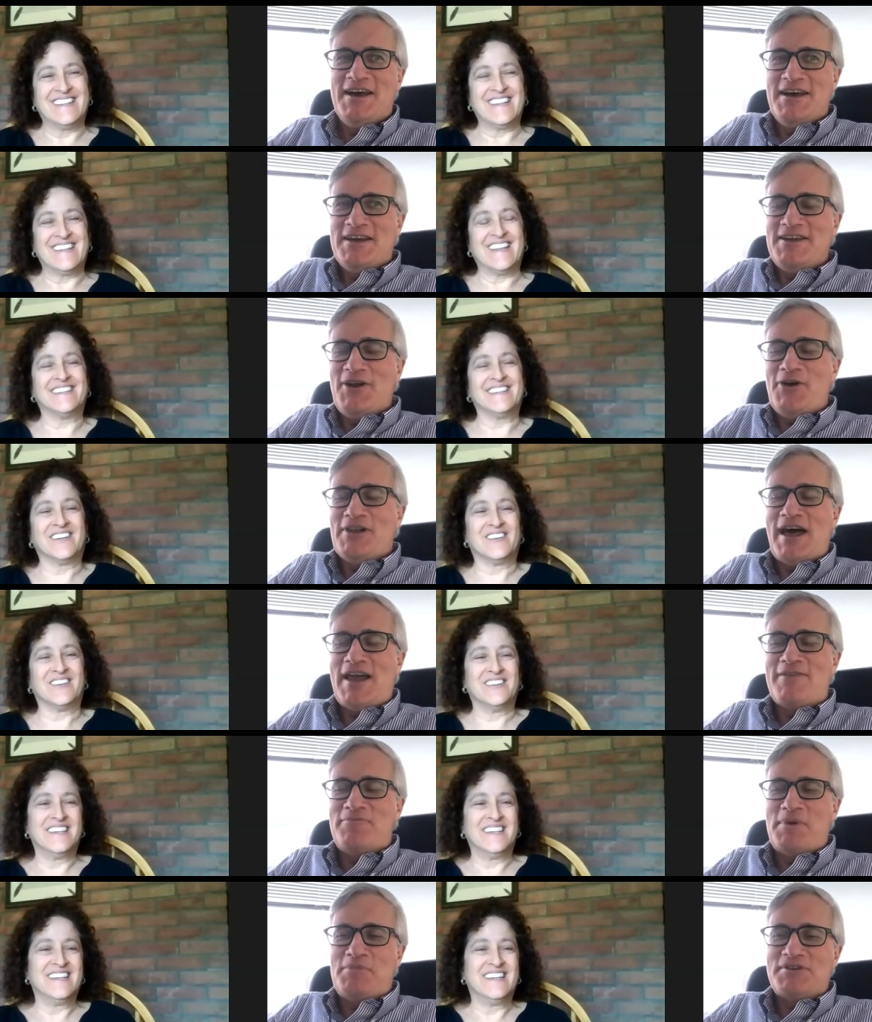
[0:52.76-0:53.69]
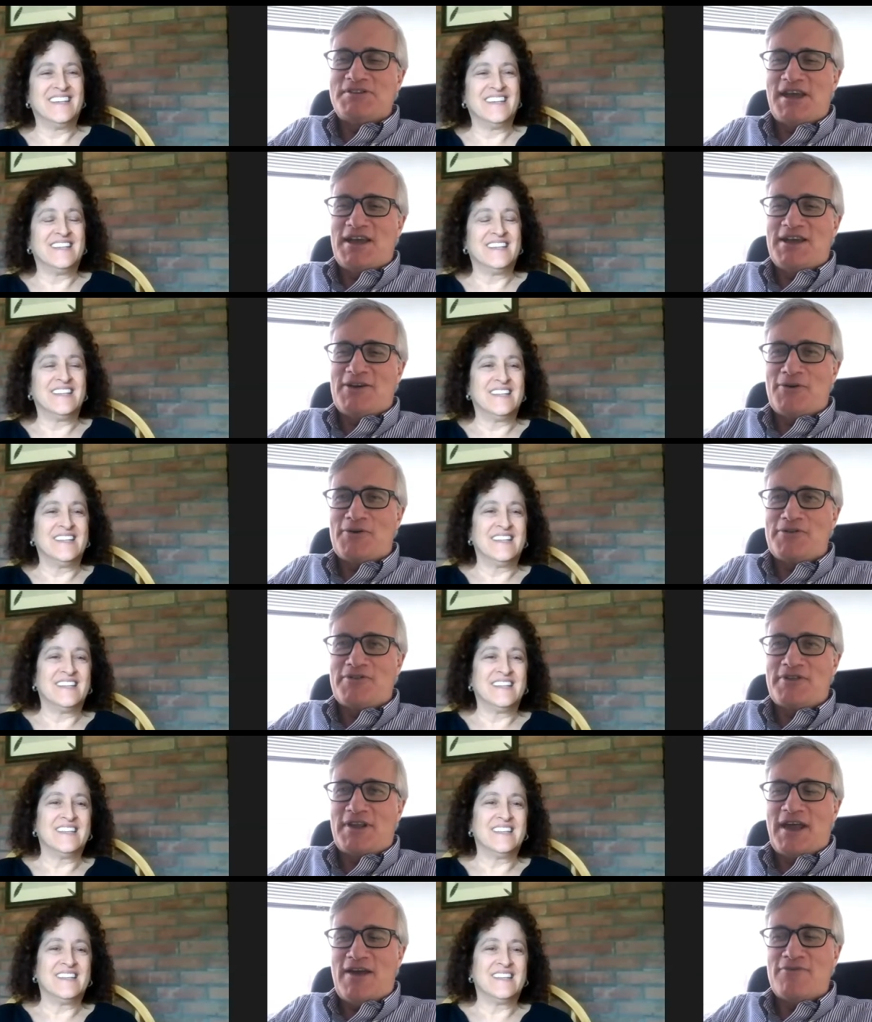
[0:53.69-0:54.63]
Speaker 1: You know, a lot of people say
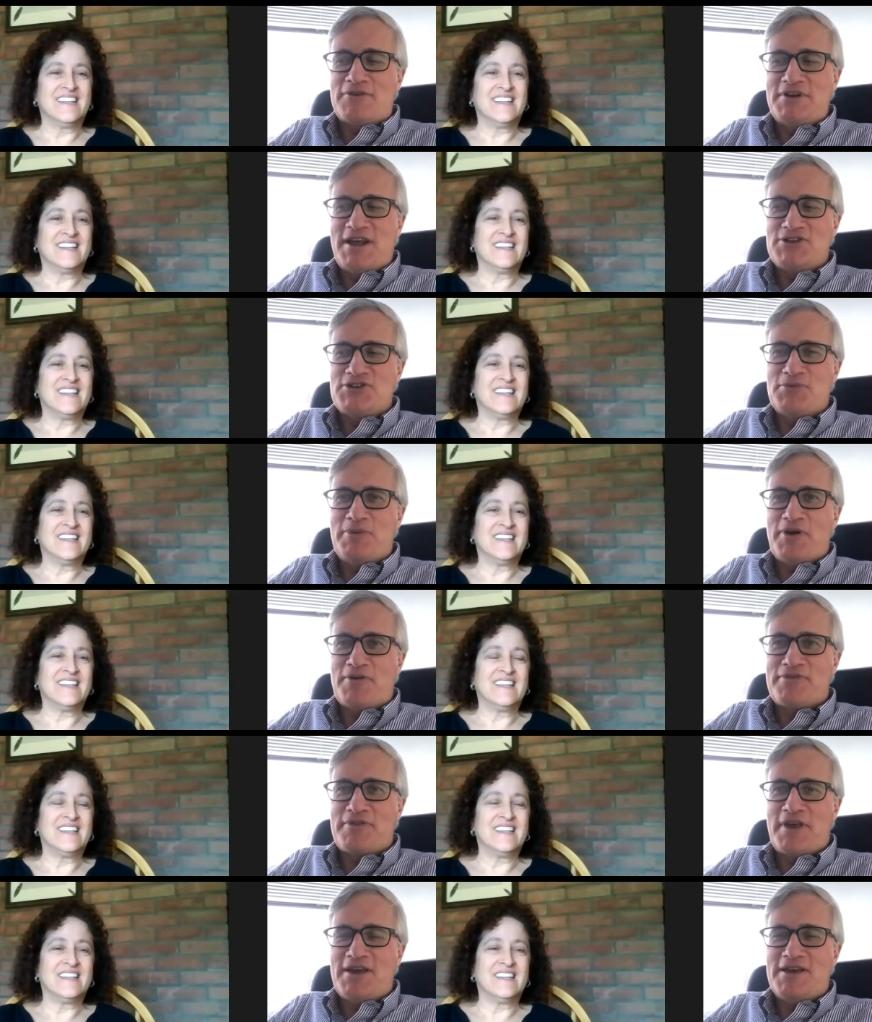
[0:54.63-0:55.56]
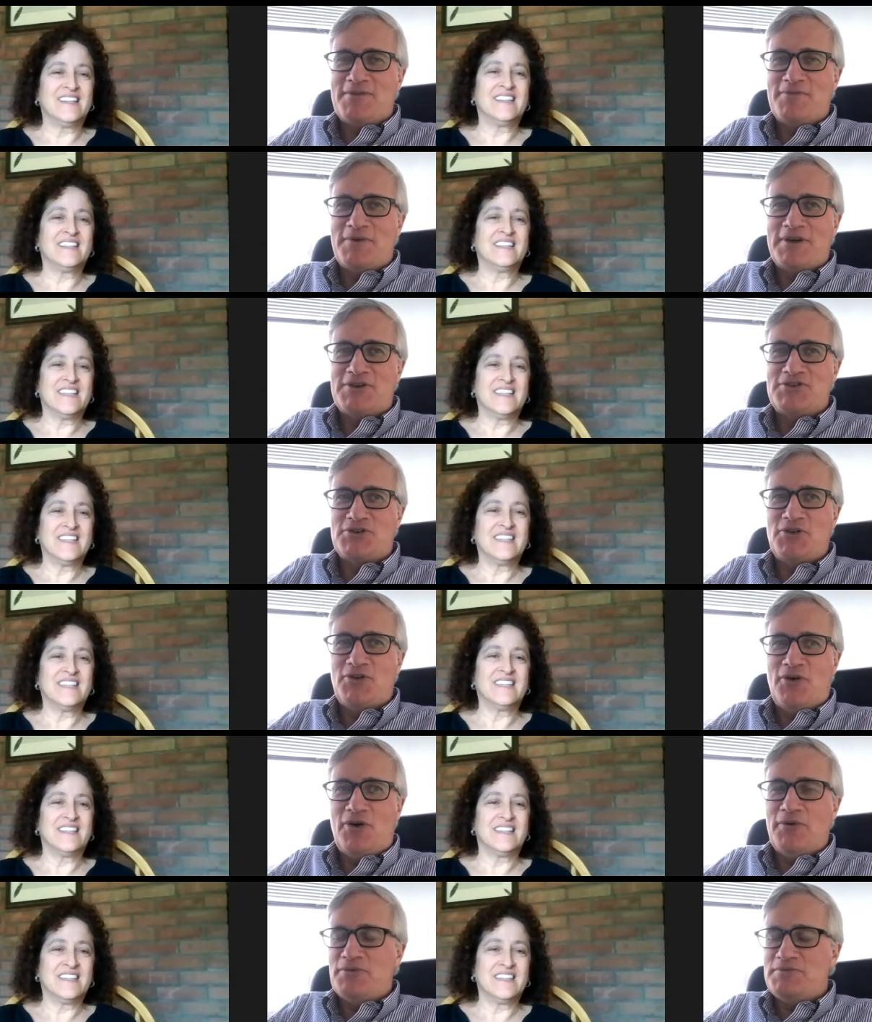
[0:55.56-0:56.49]
Earth every day should be Earth Day, and we should
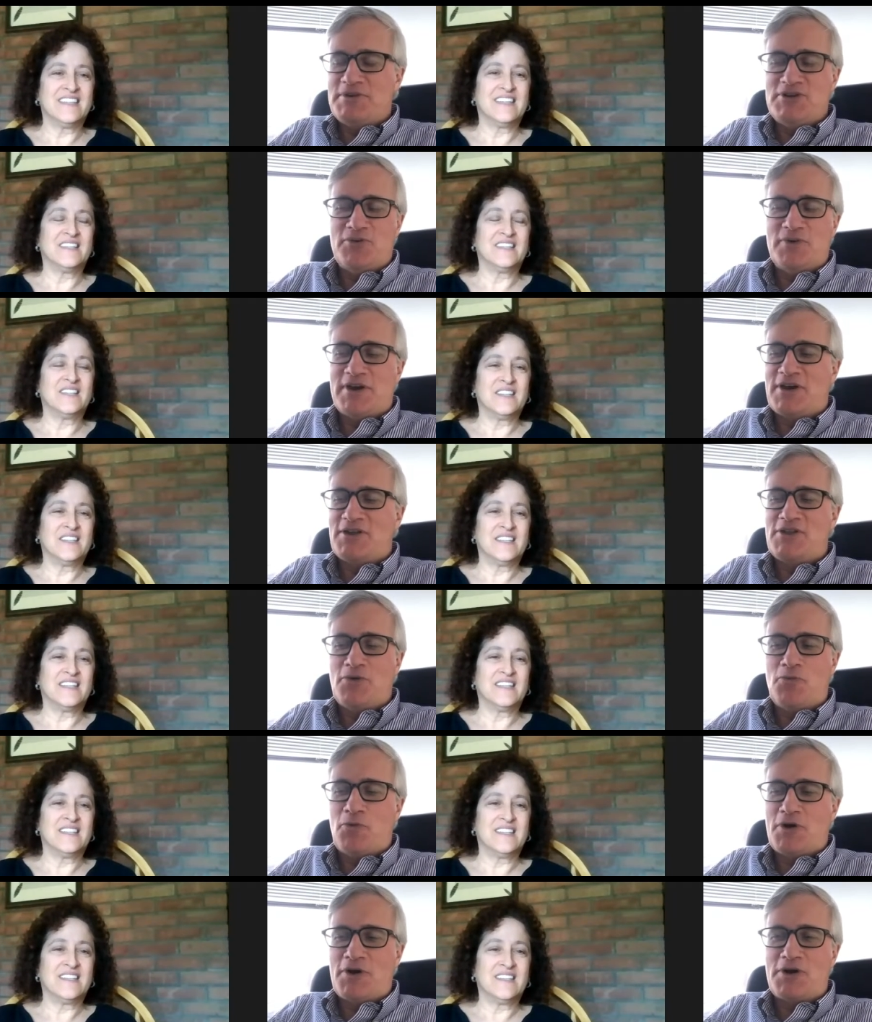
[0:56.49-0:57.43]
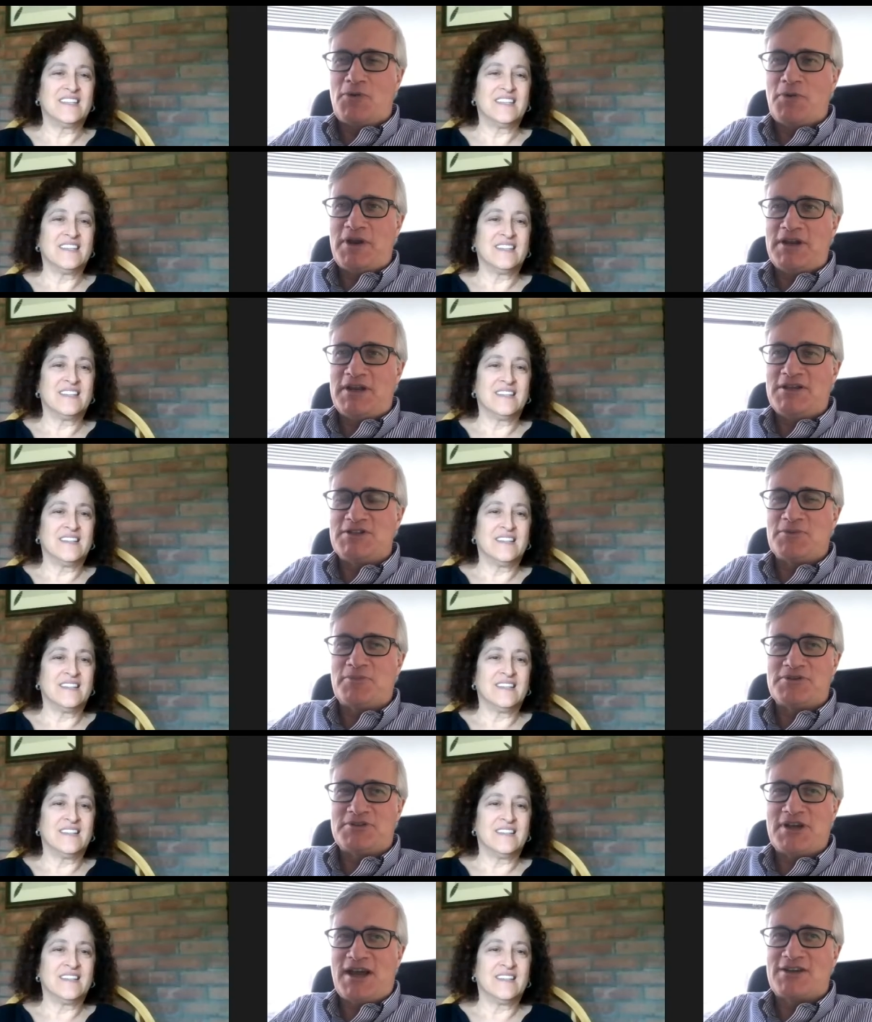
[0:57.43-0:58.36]
uh, be doing the work we need to
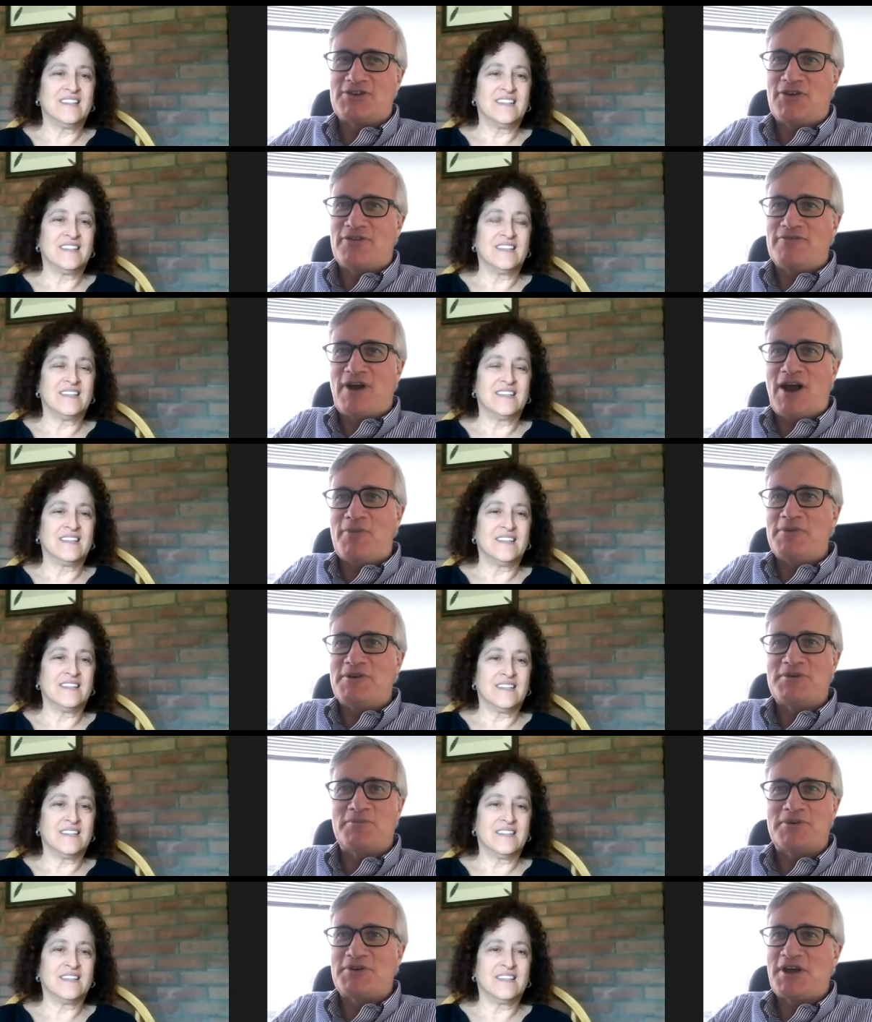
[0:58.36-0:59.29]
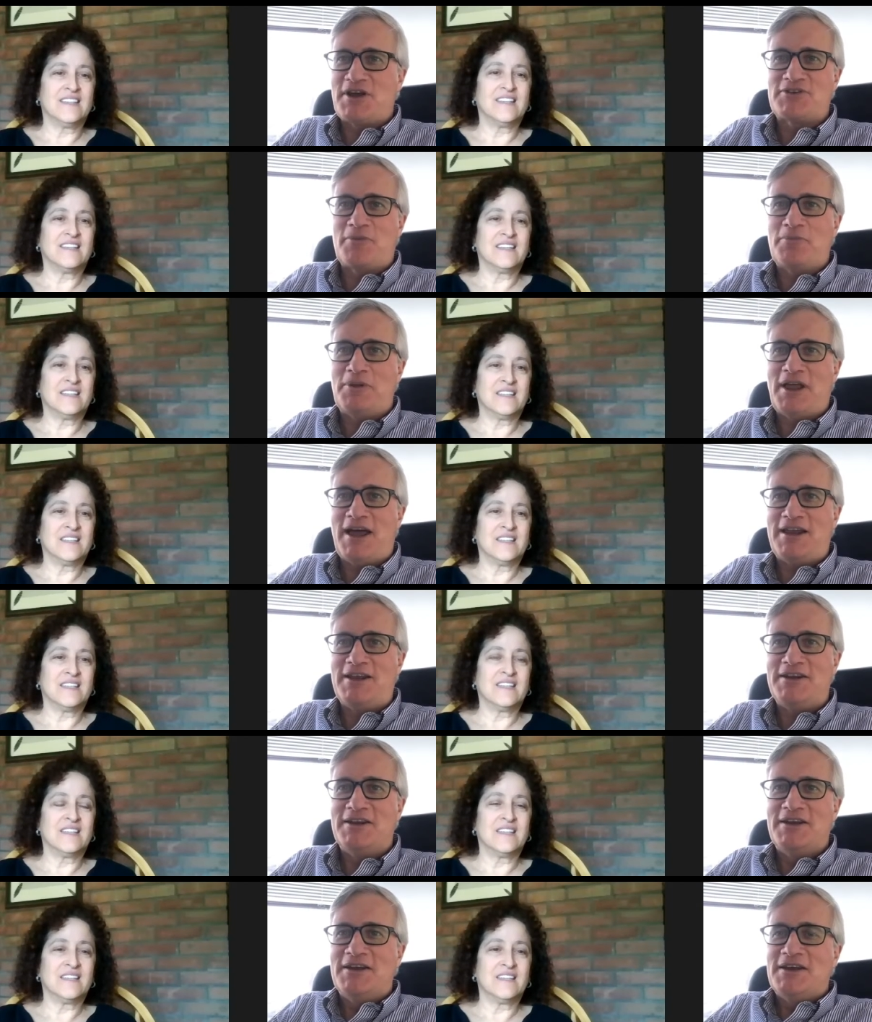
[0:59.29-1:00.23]
protect our environment and protect our planet
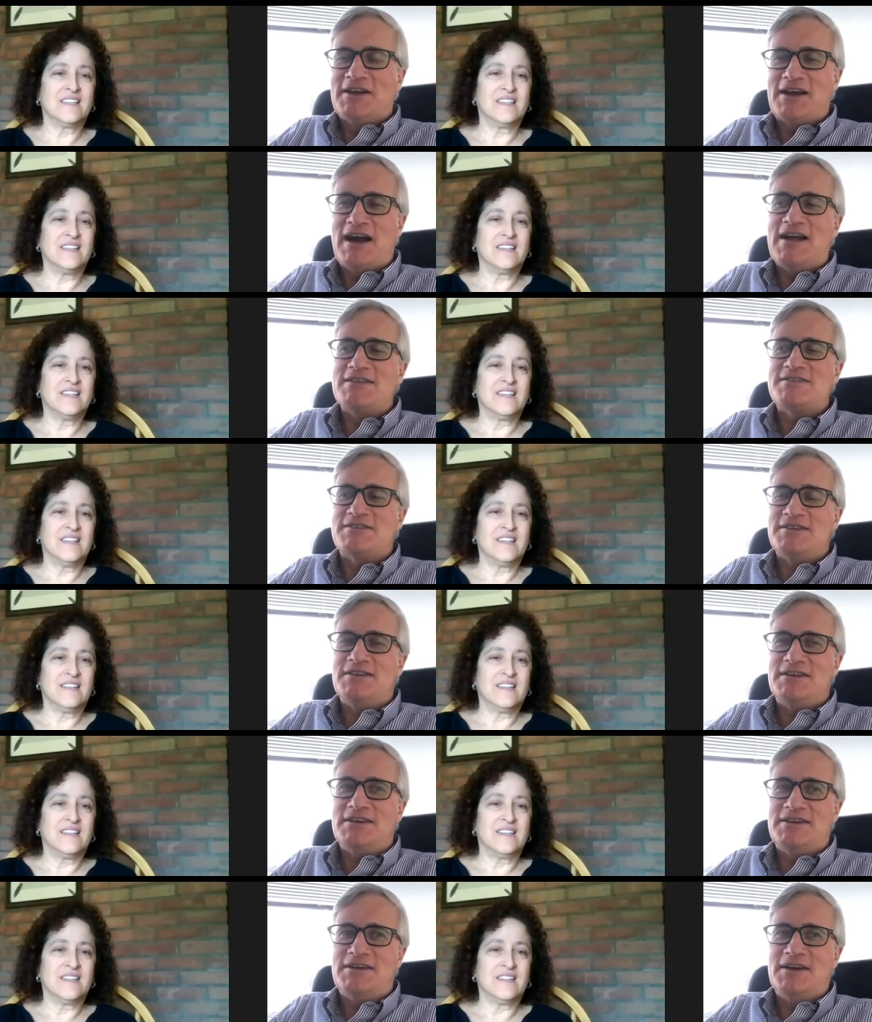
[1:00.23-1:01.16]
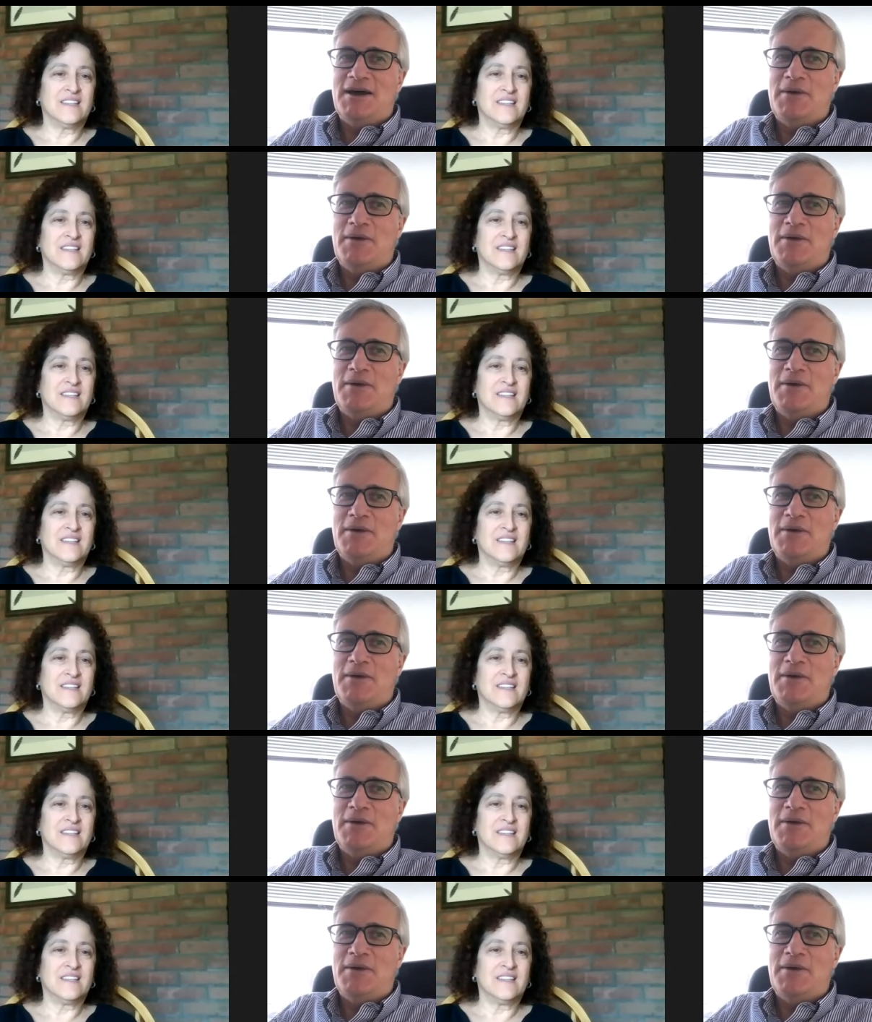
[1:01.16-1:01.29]
constantly.